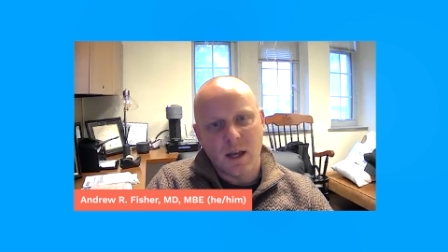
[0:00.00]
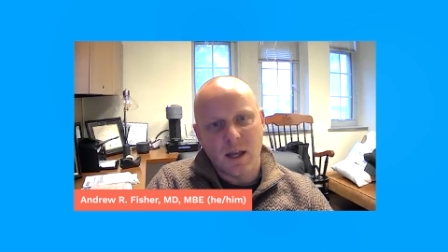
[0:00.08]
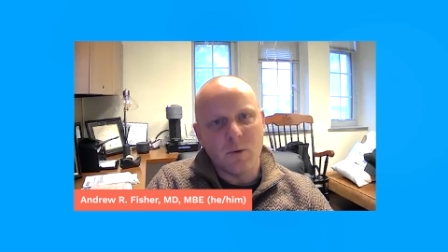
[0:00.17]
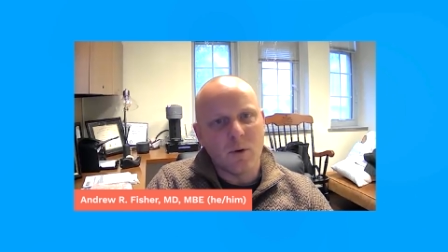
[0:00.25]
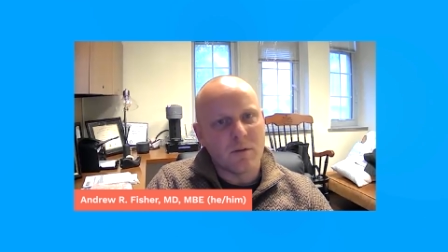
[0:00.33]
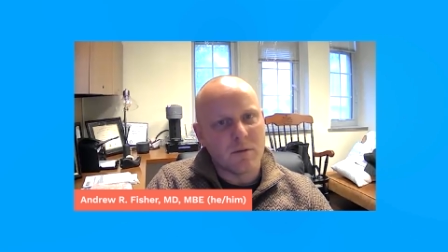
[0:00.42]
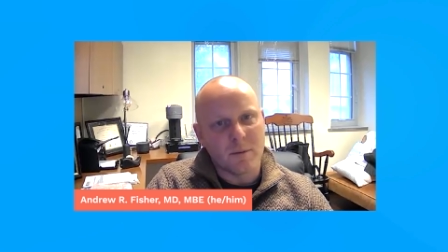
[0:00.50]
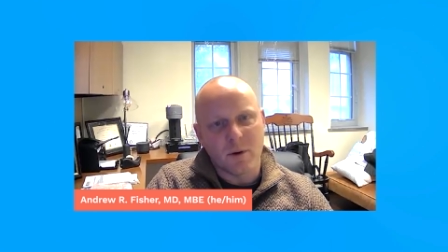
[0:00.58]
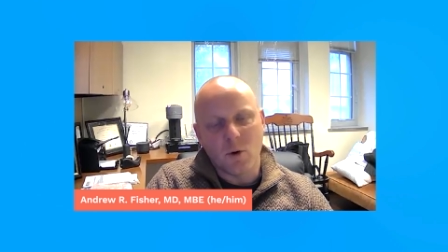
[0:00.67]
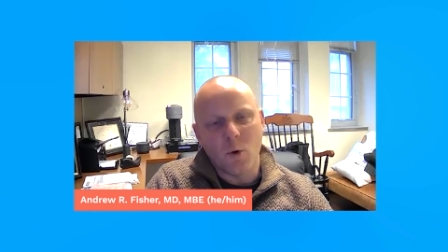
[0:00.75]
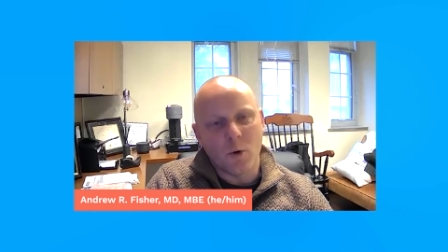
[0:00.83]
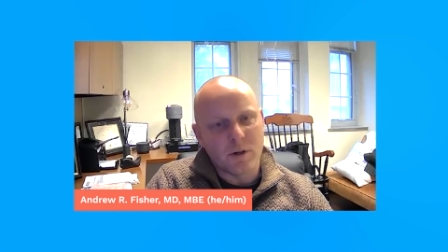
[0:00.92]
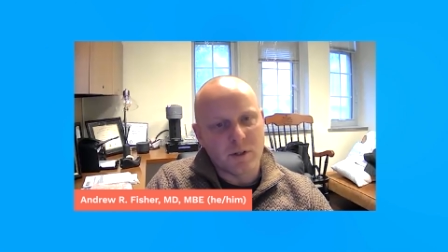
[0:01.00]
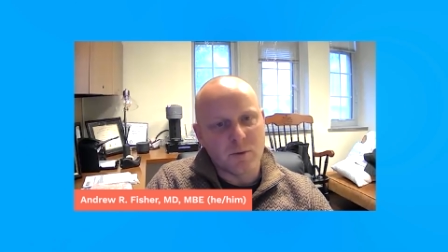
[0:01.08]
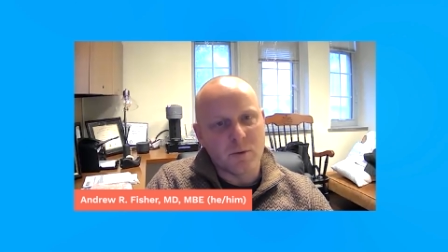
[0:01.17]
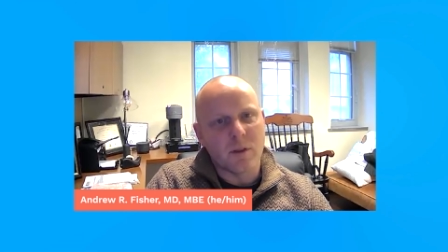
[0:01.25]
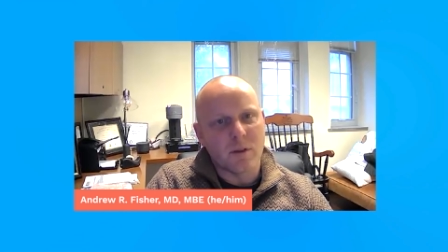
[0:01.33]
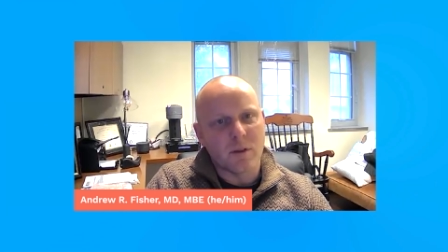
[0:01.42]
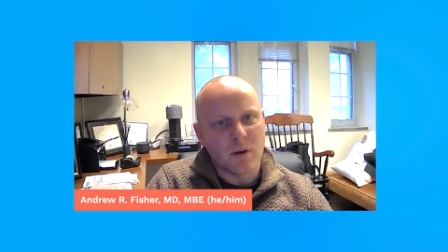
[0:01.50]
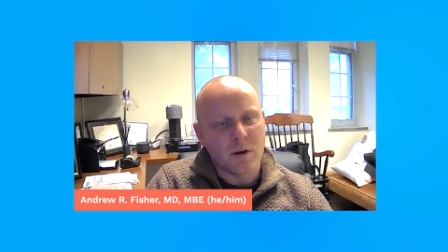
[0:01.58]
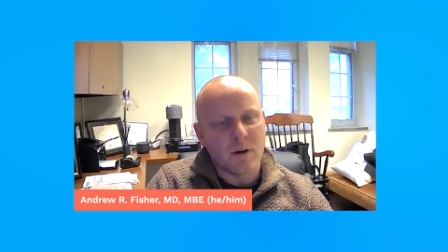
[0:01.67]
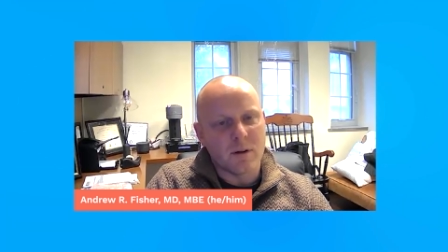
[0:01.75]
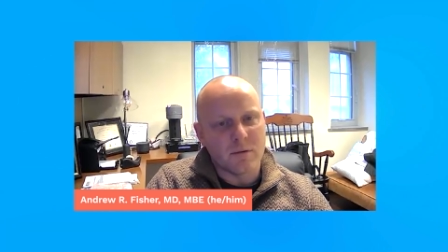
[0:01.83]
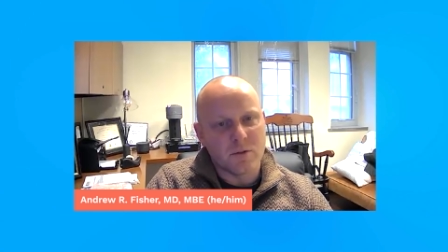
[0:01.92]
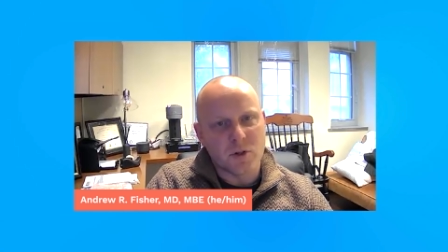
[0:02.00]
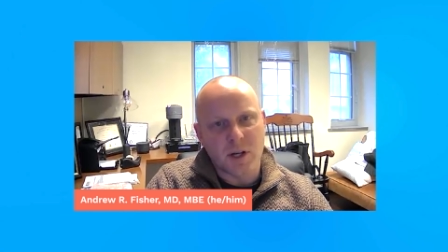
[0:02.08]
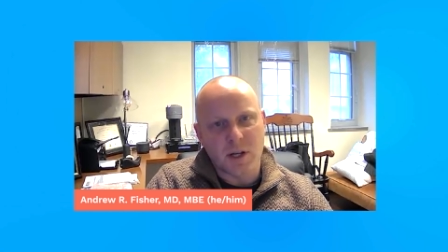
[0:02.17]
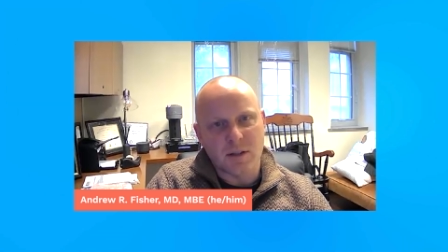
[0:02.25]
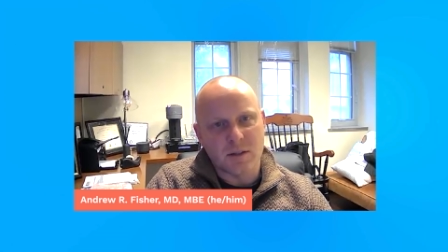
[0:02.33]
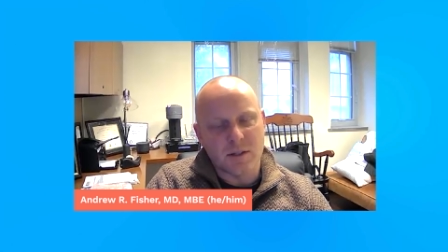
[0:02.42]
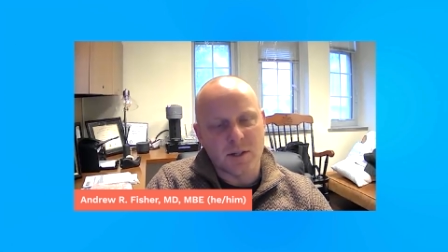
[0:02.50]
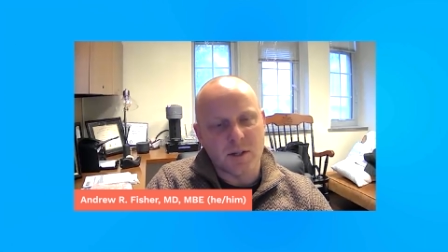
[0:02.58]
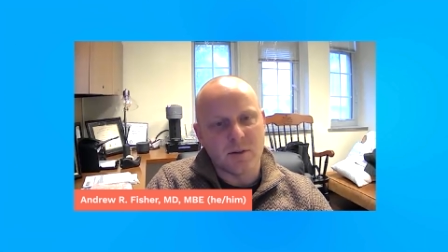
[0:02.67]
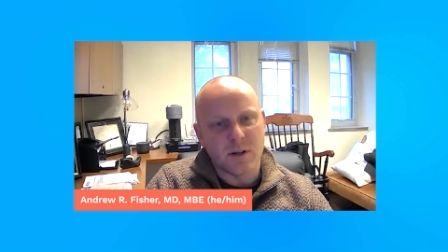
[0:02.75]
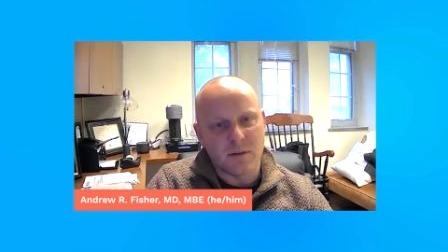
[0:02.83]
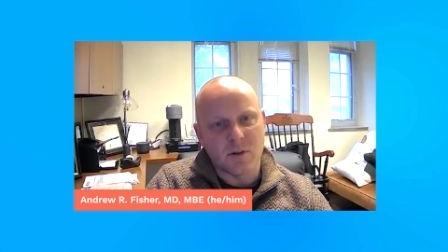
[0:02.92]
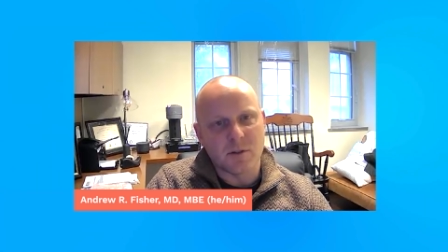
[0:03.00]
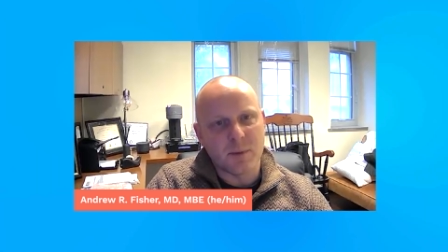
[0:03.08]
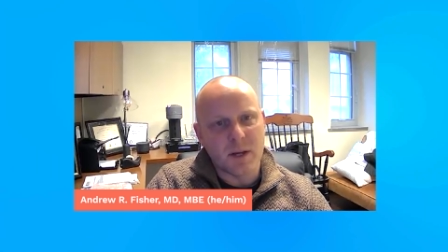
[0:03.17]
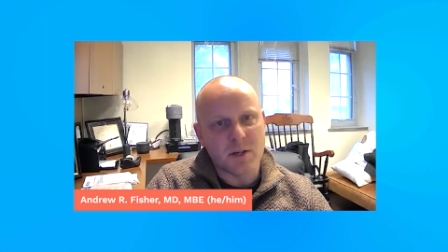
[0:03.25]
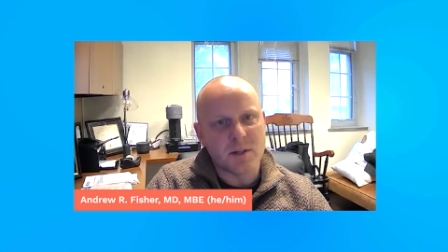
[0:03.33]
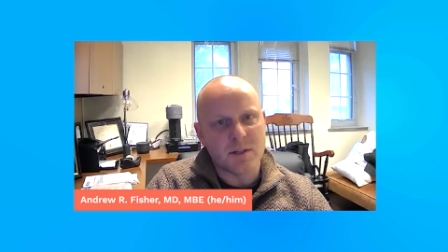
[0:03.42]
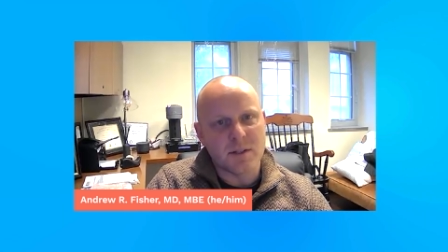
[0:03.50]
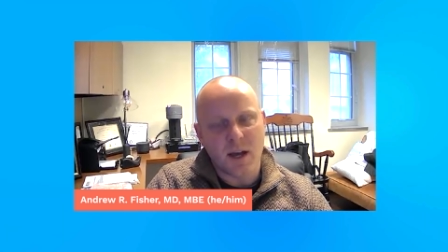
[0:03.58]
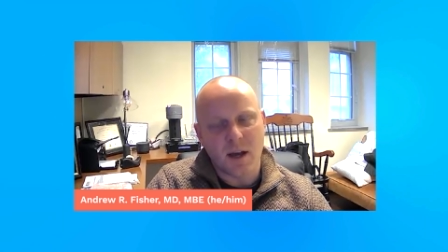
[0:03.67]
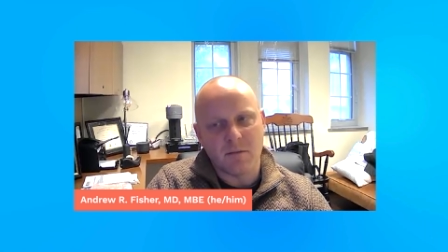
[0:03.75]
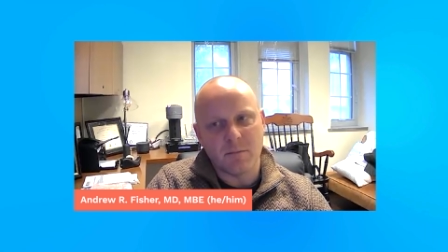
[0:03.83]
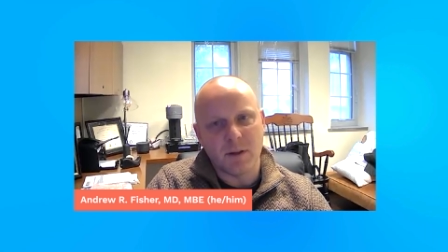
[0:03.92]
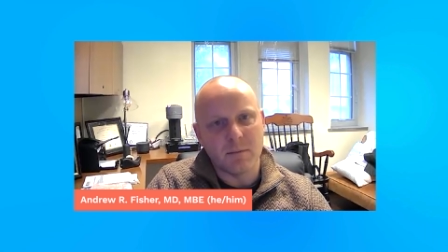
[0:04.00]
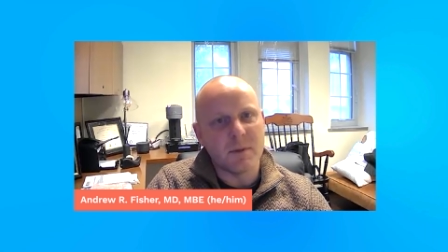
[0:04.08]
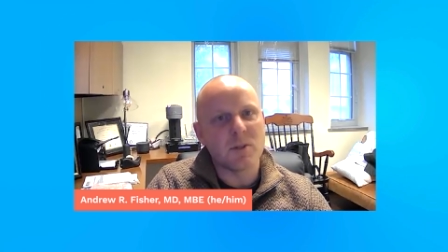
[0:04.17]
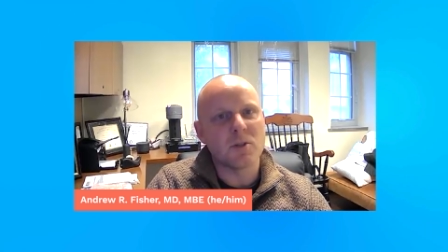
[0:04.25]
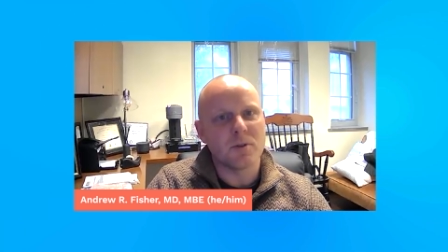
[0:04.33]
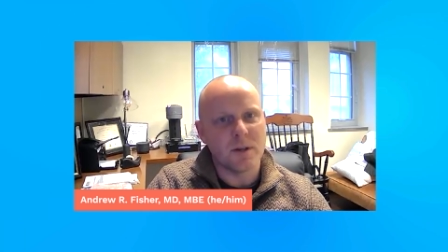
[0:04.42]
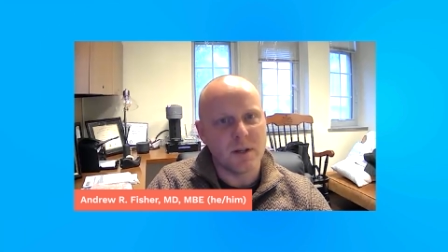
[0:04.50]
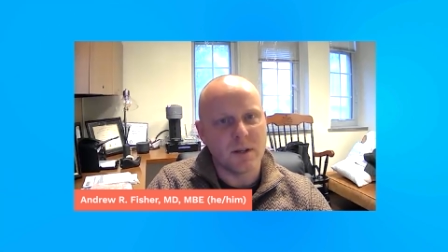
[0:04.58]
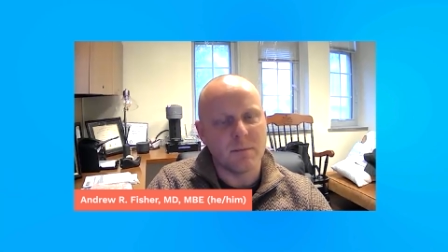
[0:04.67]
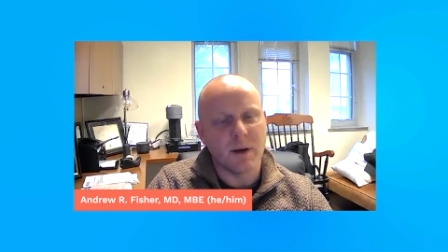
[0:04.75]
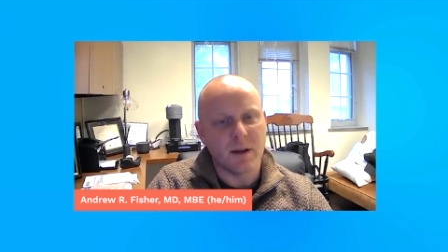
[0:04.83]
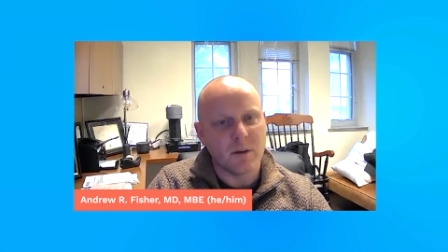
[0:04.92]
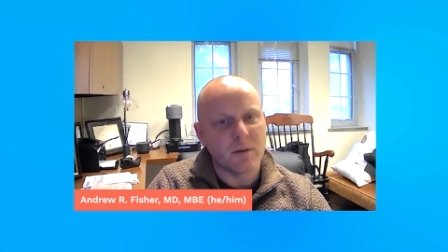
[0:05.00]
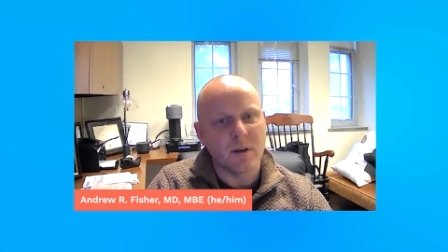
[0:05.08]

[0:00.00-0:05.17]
anywhere from a quarter to a third of trans and gender diverse patients have been mistreated by